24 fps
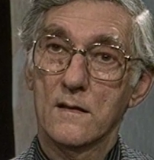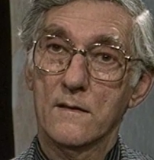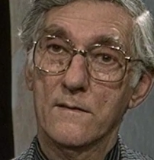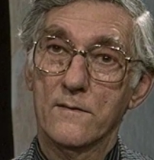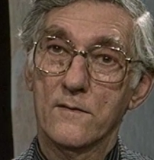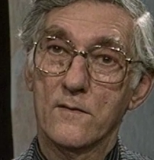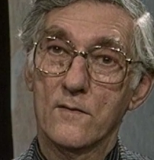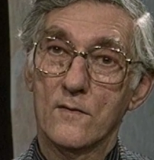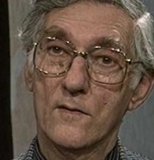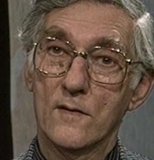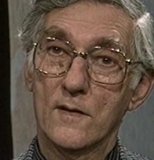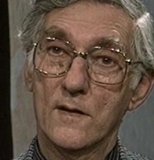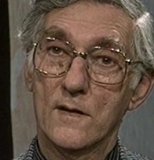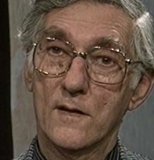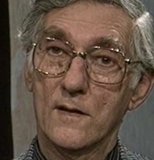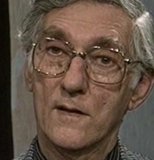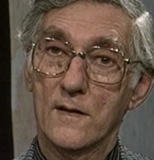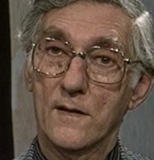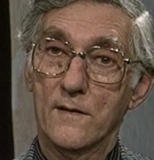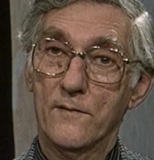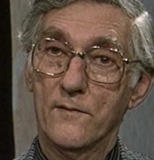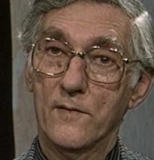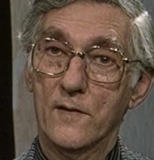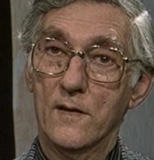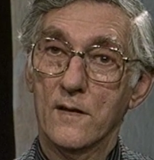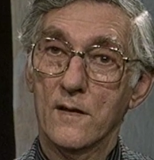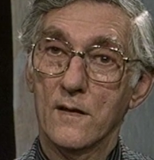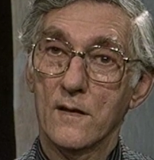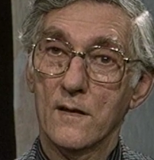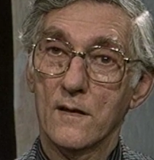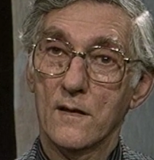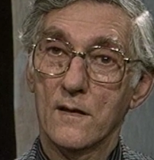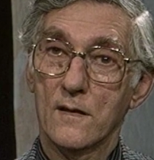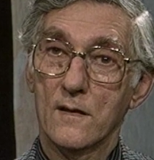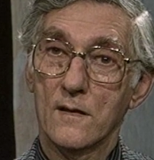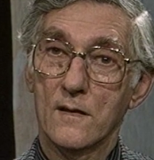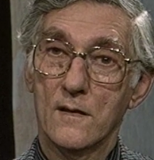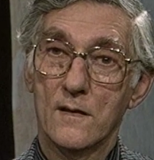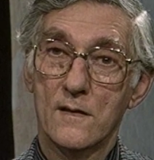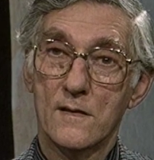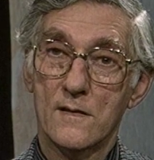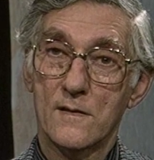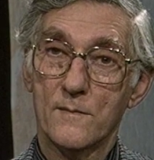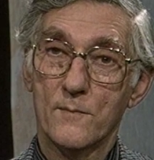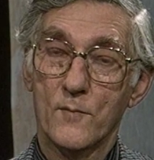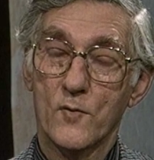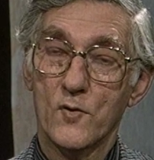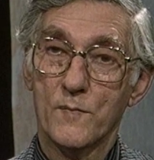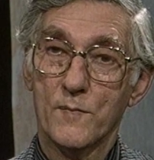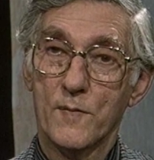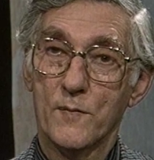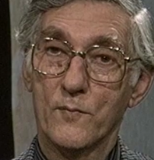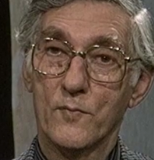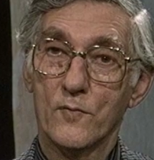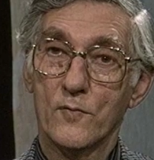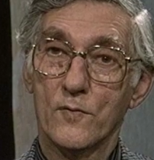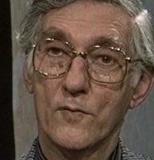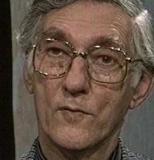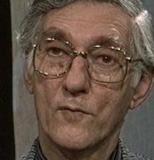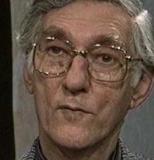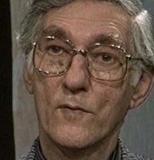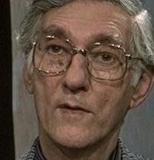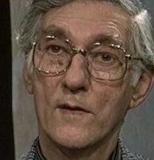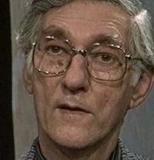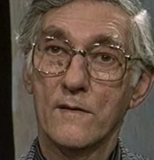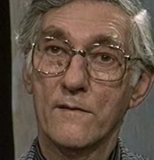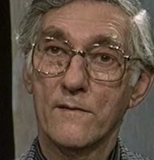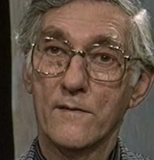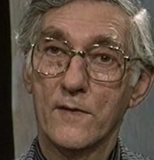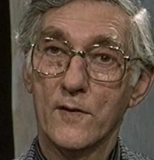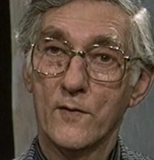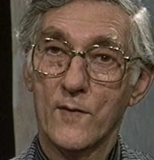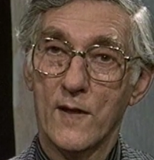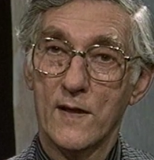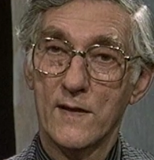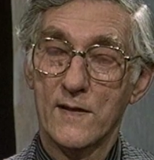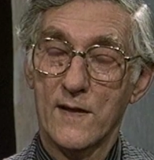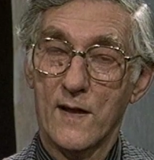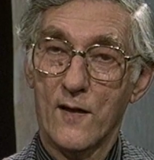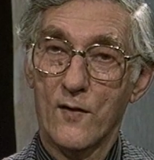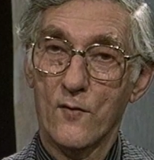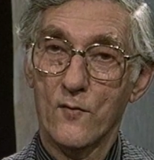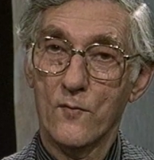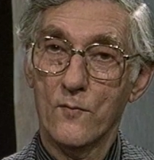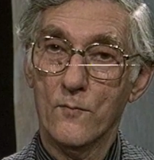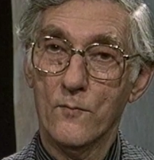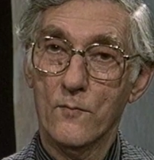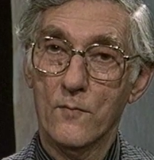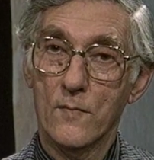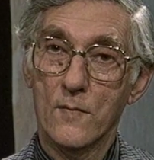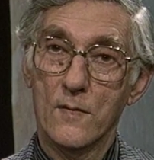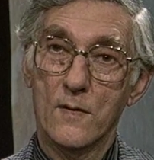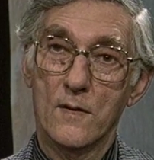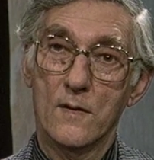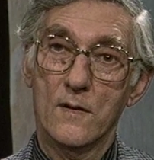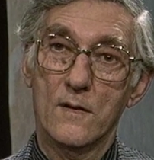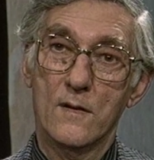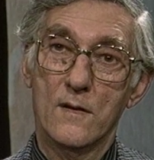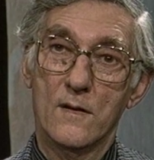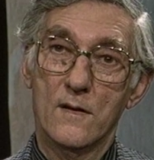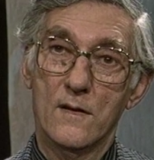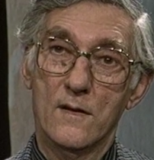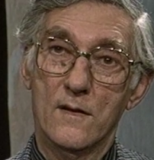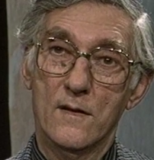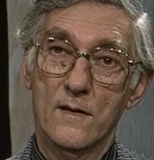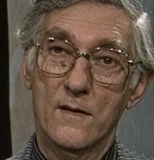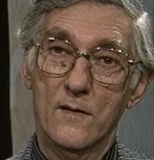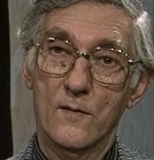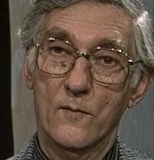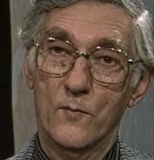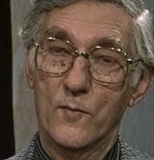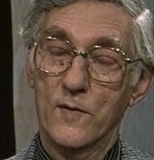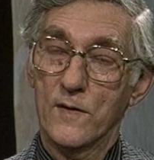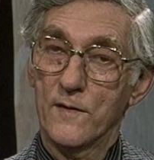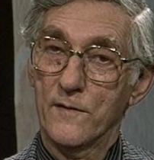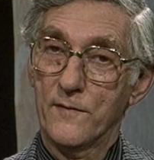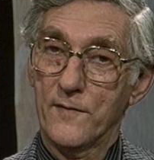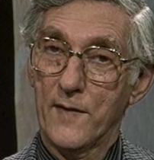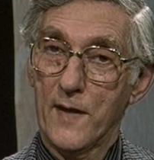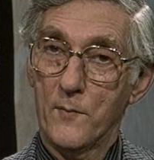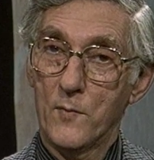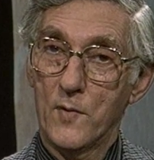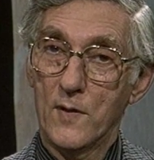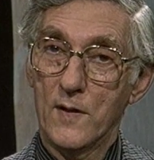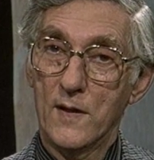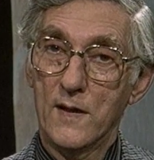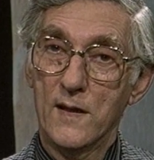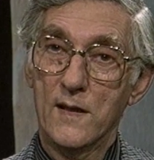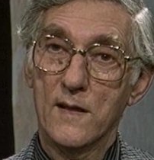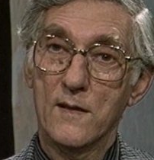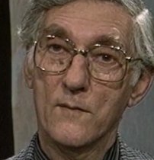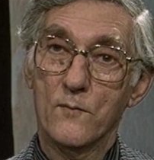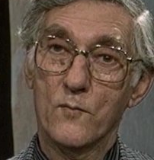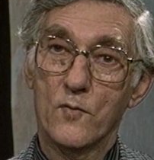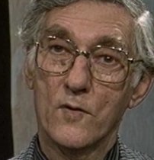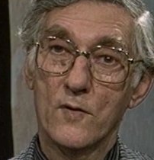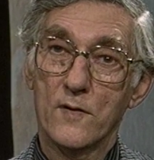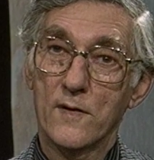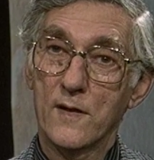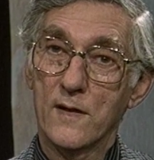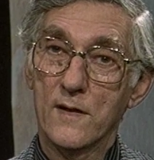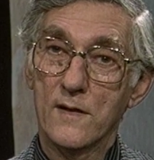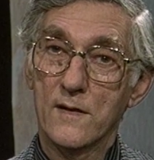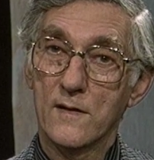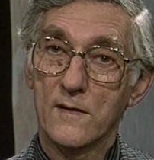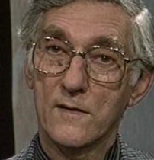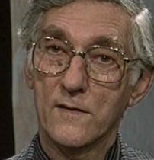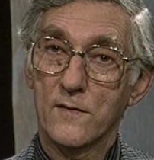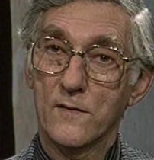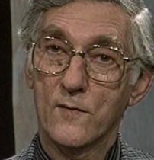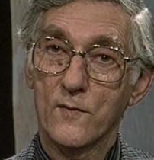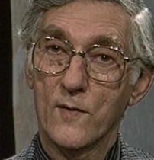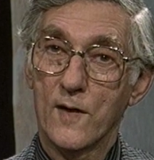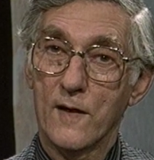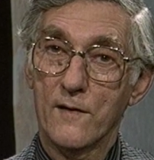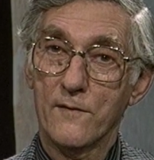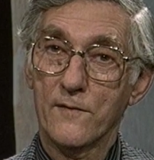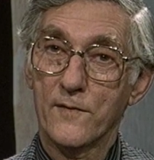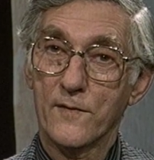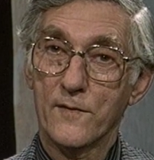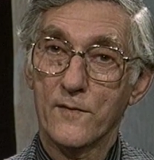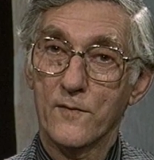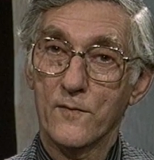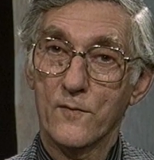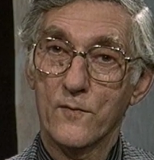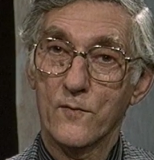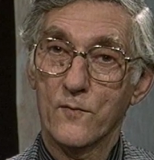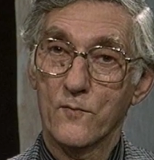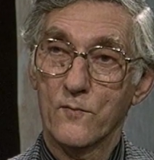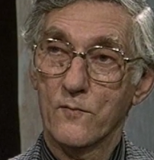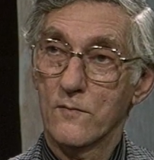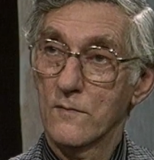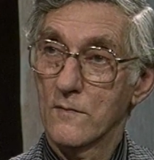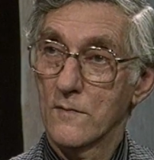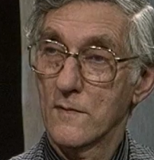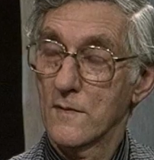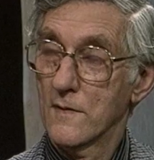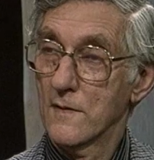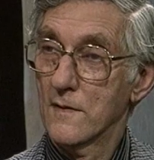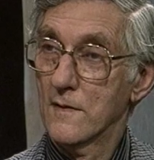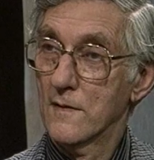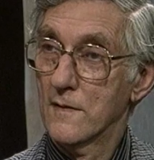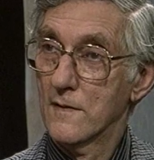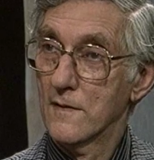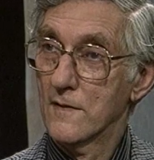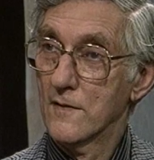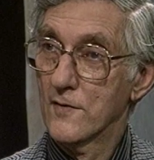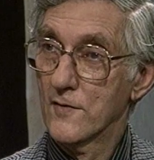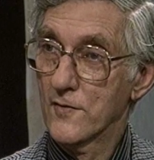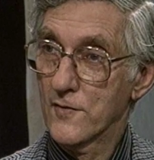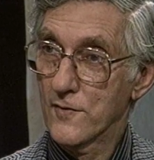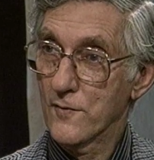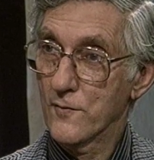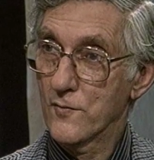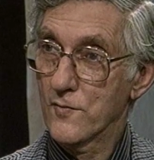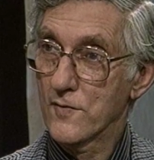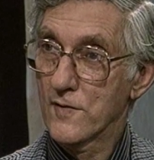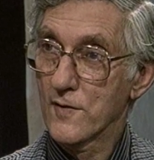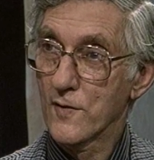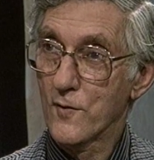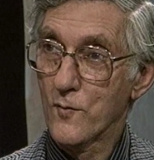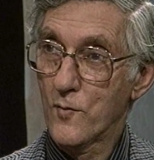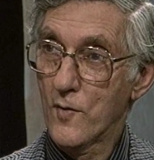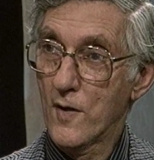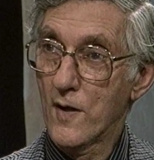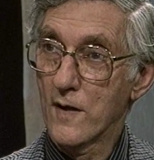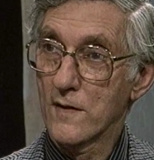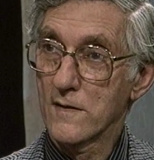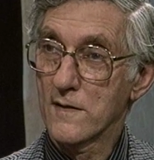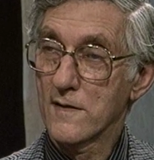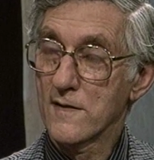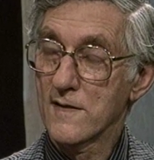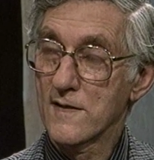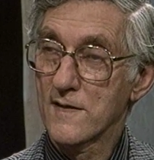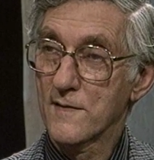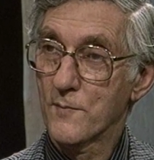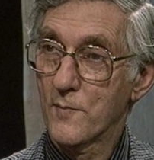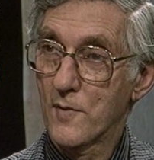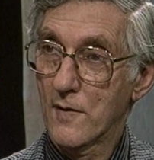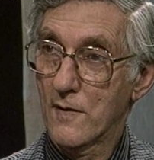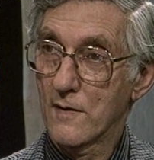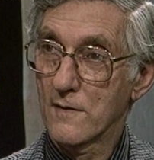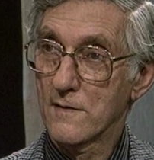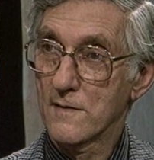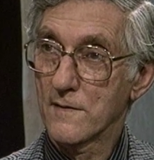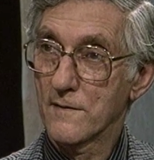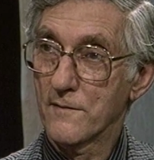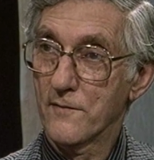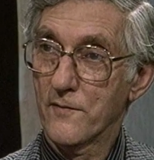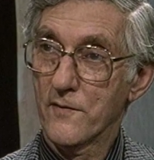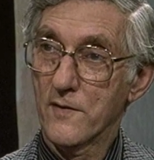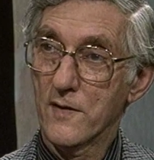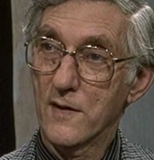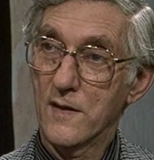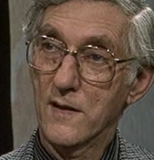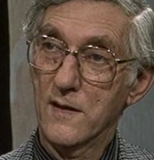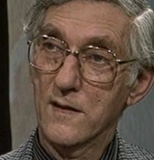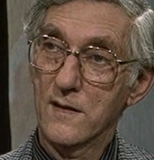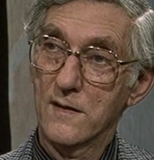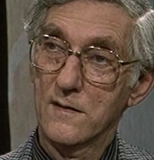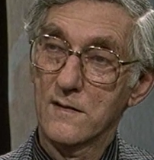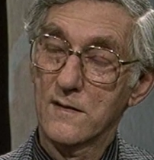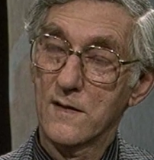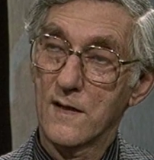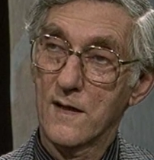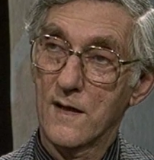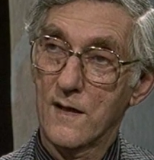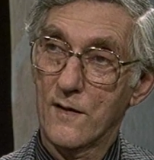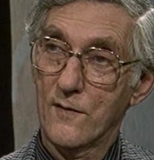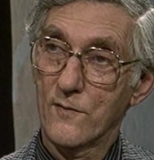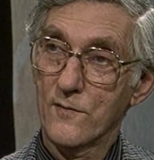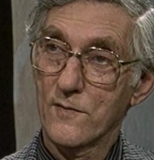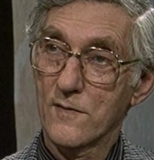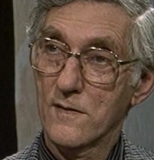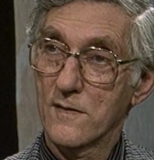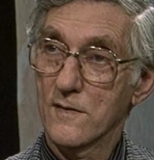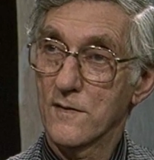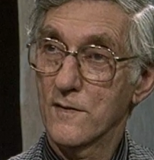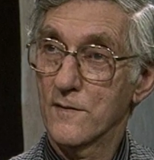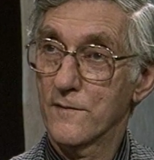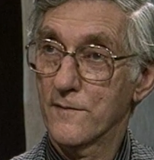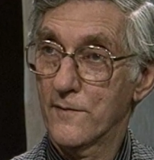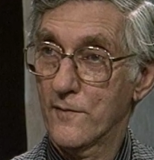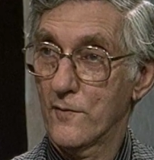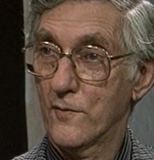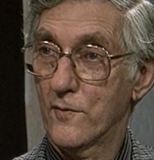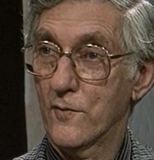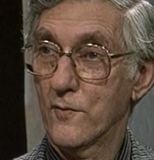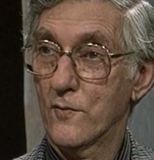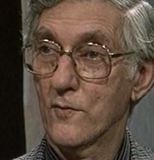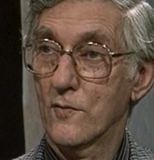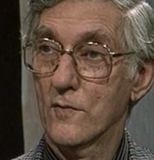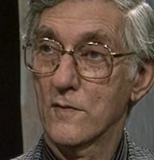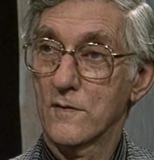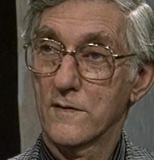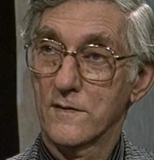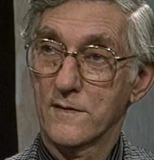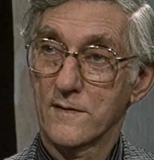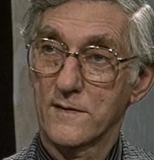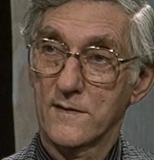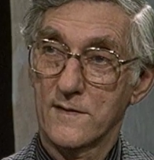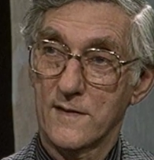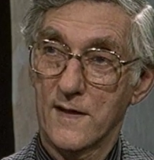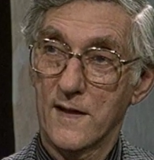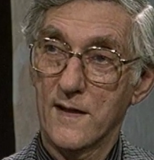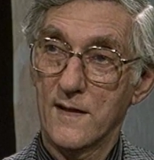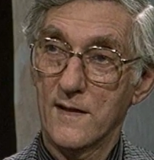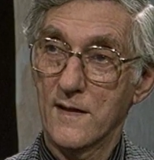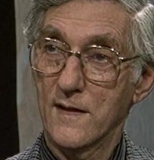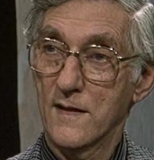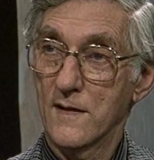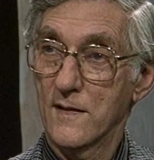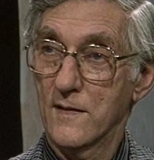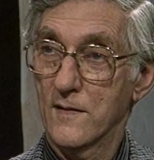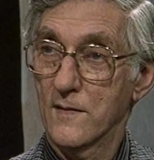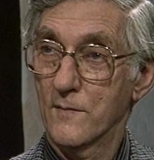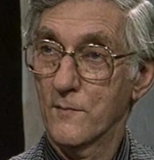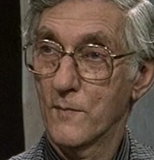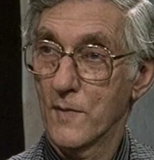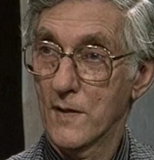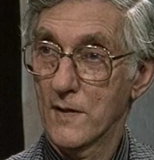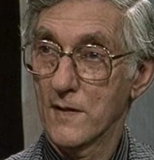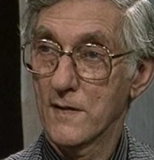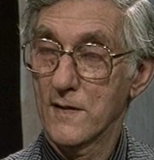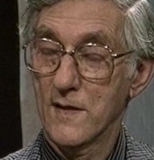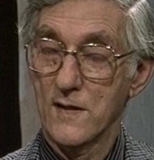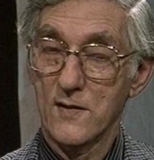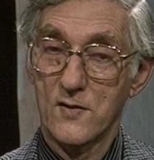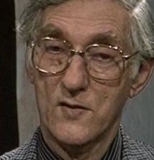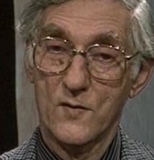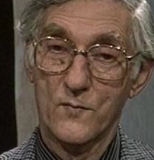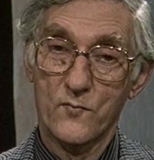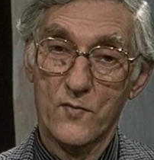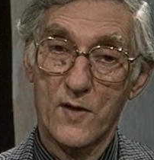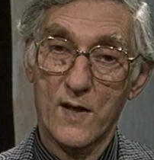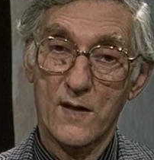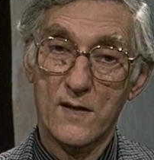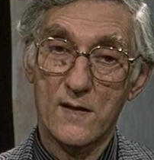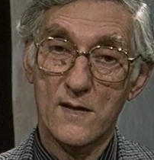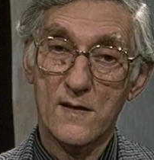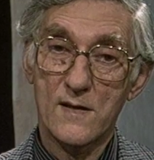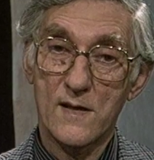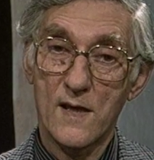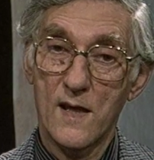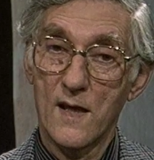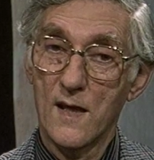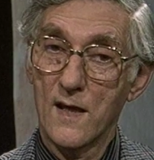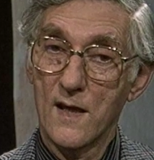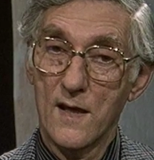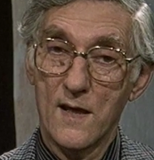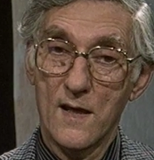If you're living, as most people do live, you know, at home and with a family, well, then you have to choose the quietest part of the house, you know, for your daily meditation practice.